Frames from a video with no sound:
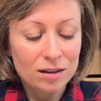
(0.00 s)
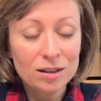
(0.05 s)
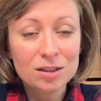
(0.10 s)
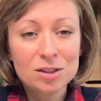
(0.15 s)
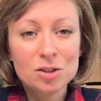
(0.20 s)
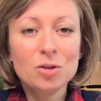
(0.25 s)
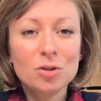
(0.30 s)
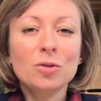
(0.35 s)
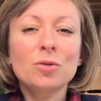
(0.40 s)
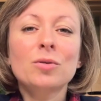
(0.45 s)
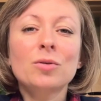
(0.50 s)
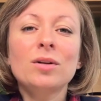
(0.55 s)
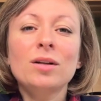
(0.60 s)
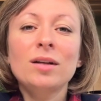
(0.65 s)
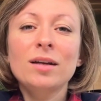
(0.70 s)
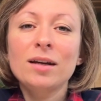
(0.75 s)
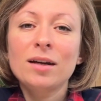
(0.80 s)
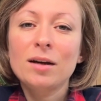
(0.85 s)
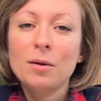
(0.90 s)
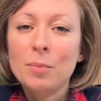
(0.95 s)
not
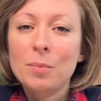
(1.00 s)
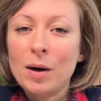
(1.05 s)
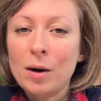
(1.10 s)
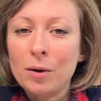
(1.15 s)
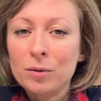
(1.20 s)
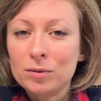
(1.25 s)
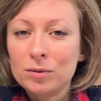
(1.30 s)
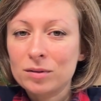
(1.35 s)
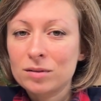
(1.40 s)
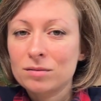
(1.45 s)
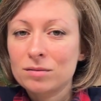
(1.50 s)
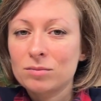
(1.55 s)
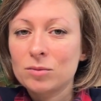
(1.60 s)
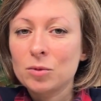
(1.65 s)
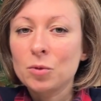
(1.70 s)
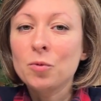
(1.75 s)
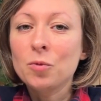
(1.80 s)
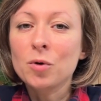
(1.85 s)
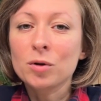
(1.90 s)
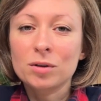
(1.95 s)
only about
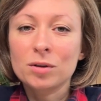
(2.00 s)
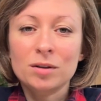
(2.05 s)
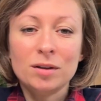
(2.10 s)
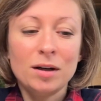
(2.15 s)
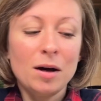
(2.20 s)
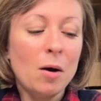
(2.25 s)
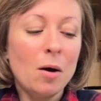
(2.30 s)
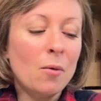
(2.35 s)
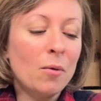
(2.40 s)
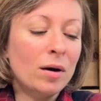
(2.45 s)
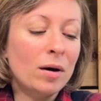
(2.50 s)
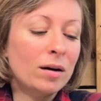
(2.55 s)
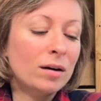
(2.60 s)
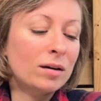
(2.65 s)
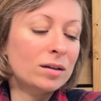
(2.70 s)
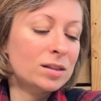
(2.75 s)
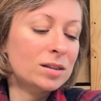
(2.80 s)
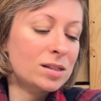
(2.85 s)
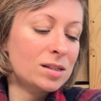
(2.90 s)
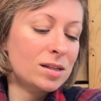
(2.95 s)

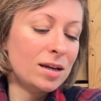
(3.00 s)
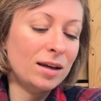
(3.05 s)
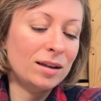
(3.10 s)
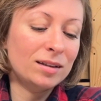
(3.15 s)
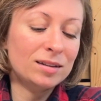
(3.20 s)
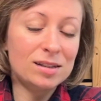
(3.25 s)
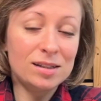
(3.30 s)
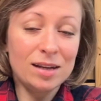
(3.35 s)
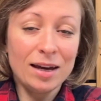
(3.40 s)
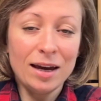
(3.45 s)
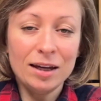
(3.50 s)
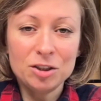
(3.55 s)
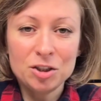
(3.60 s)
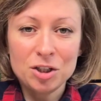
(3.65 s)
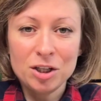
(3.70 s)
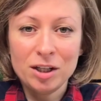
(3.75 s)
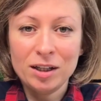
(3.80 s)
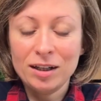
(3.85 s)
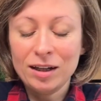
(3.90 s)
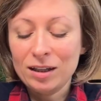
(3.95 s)
watercolors and
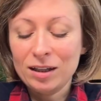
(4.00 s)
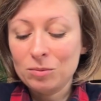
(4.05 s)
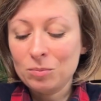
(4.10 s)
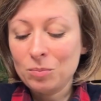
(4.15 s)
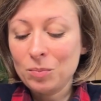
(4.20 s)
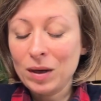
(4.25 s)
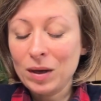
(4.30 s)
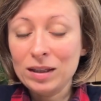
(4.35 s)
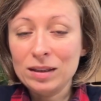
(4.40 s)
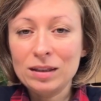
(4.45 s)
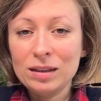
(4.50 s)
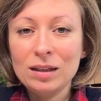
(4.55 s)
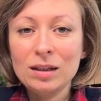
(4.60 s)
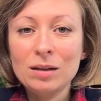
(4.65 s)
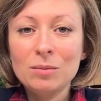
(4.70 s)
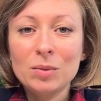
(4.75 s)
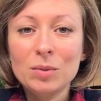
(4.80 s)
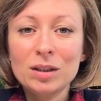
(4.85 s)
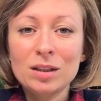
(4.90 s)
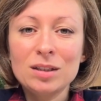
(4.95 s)
sketching and
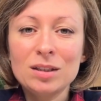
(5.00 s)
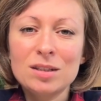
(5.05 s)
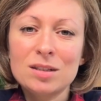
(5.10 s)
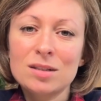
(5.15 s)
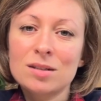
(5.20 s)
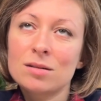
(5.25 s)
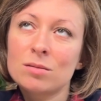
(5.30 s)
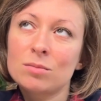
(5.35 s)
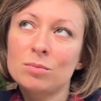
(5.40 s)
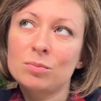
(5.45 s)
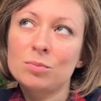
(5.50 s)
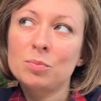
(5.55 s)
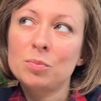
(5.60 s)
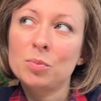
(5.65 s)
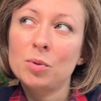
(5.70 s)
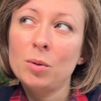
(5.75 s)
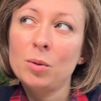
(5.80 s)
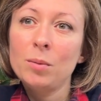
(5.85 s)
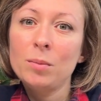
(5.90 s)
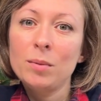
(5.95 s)
painting, but it's
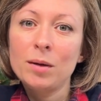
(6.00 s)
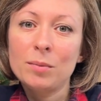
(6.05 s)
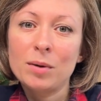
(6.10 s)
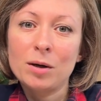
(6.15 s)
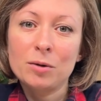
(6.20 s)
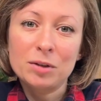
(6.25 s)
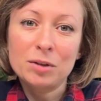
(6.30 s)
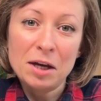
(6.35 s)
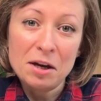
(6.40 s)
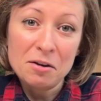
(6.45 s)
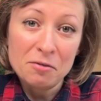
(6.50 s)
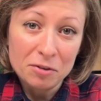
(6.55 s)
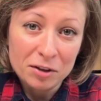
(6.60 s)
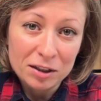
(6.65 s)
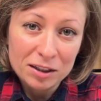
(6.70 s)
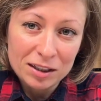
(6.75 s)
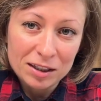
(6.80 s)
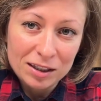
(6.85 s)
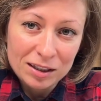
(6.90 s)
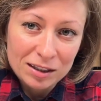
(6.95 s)
probably about
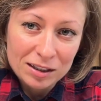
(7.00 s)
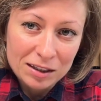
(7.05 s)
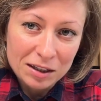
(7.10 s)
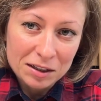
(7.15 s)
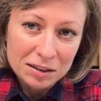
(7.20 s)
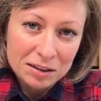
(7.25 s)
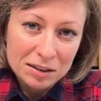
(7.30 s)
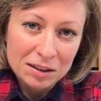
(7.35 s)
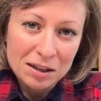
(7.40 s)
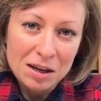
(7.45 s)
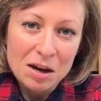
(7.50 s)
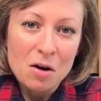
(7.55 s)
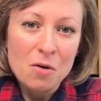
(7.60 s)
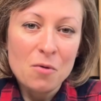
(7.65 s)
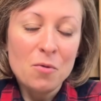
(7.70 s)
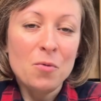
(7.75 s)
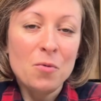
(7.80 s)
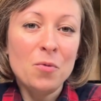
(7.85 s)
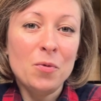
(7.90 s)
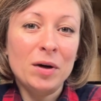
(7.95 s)
everything, that
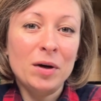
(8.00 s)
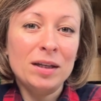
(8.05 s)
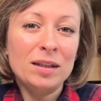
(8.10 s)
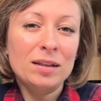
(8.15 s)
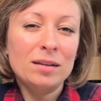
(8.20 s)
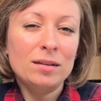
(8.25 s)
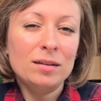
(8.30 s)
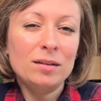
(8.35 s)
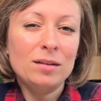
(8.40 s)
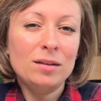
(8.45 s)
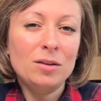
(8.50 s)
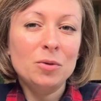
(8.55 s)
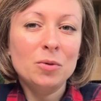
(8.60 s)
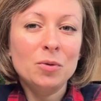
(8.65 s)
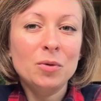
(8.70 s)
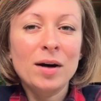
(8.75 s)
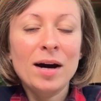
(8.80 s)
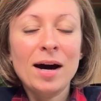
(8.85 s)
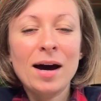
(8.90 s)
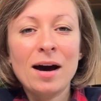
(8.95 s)
when
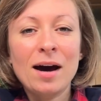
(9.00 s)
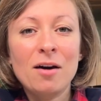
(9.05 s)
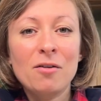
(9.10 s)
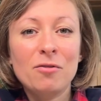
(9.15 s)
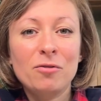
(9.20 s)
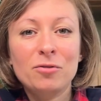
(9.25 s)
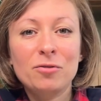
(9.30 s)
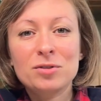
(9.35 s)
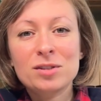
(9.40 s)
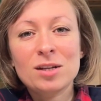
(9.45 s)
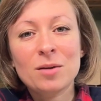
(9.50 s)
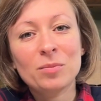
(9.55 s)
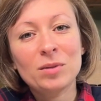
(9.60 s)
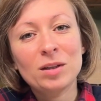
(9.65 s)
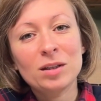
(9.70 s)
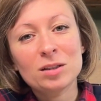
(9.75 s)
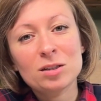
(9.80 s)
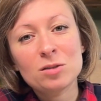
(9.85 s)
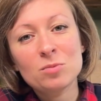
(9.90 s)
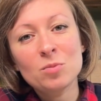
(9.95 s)
you have
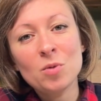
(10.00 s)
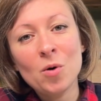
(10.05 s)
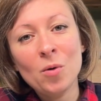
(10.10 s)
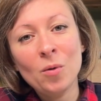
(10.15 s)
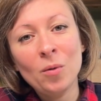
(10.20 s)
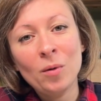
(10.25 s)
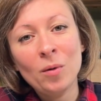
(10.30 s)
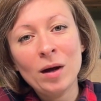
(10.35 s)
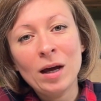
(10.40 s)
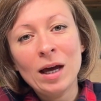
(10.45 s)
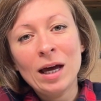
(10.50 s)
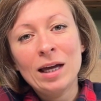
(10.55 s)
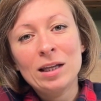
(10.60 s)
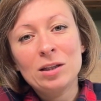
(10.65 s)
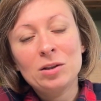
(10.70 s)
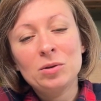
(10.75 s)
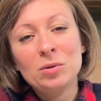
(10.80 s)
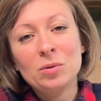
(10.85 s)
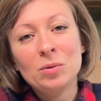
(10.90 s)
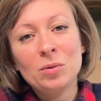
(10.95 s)
something small
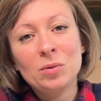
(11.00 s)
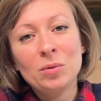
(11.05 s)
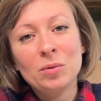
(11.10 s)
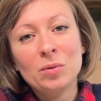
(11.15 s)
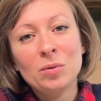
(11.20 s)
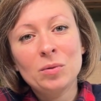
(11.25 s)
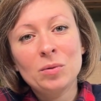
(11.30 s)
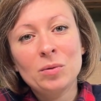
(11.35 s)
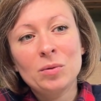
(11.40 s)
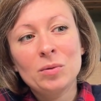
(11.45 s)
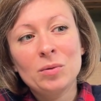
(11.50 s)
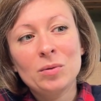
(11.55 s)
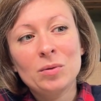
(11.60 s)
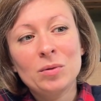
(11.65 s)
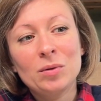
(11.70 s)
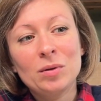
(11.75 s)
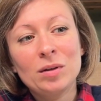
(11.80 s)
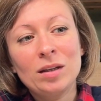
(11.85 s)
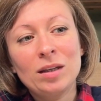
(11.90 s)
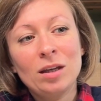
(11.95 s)
to
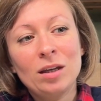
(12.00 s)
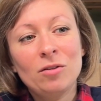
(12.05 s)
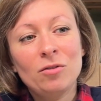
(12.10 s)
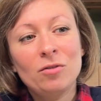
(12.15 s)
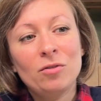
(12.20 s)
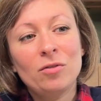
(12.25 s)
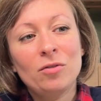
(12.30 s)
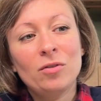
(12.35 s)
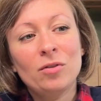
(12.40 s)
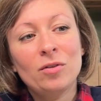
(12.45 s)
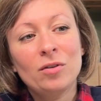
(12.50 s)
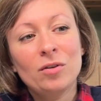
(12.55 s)
give